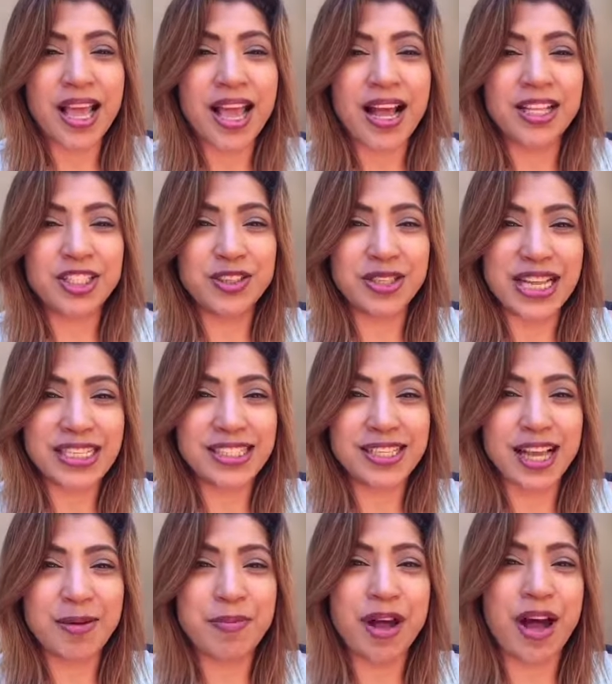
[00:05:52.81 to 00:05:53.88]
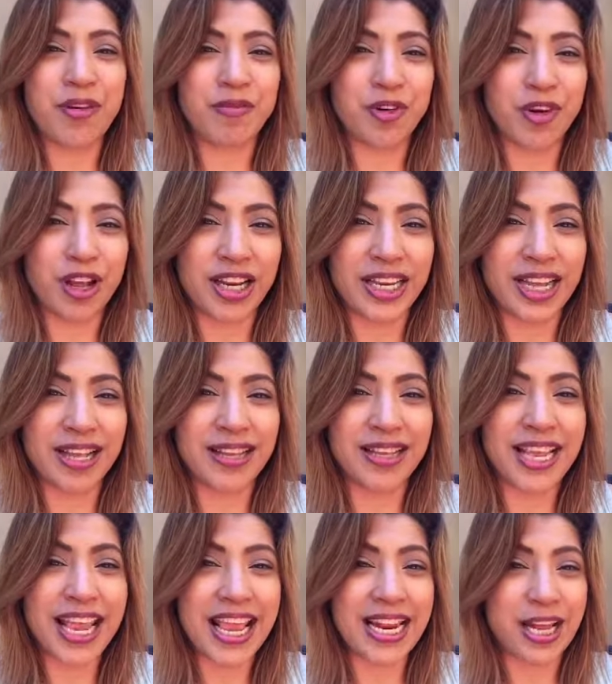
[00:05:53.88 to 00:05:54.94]
Until next time, I'm Veronica,
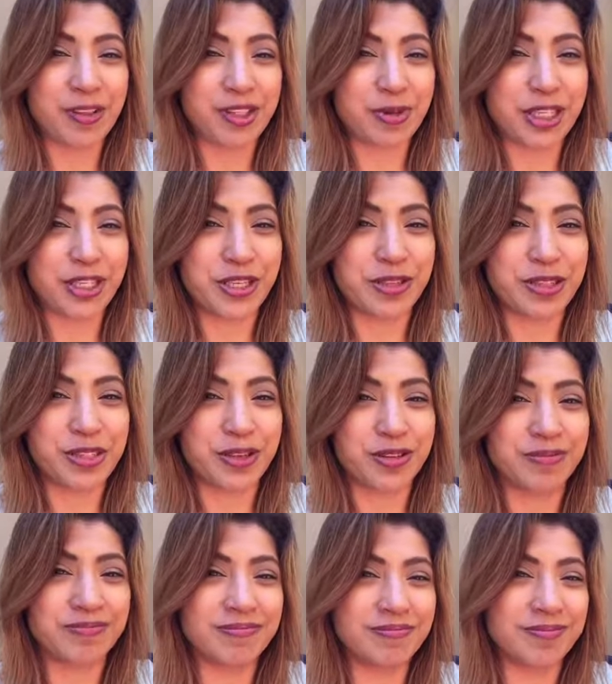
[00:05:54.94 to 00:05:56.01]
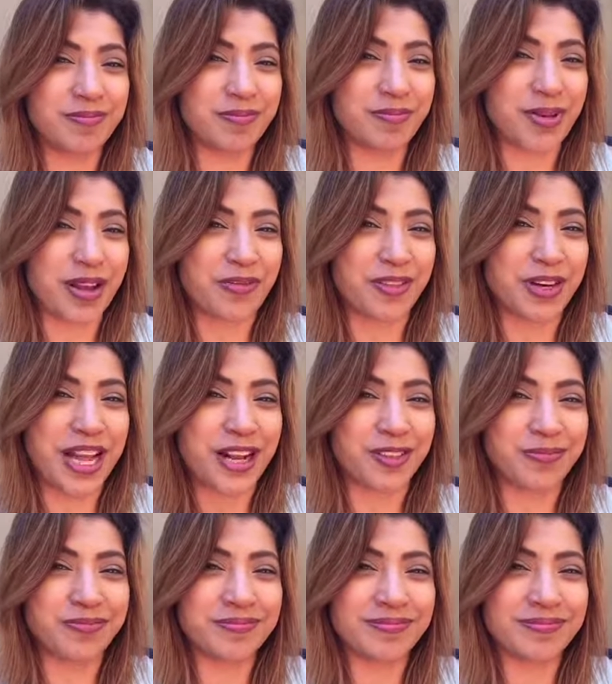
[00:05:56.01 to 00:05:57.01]
and I'll speak to you soon. Bye for now.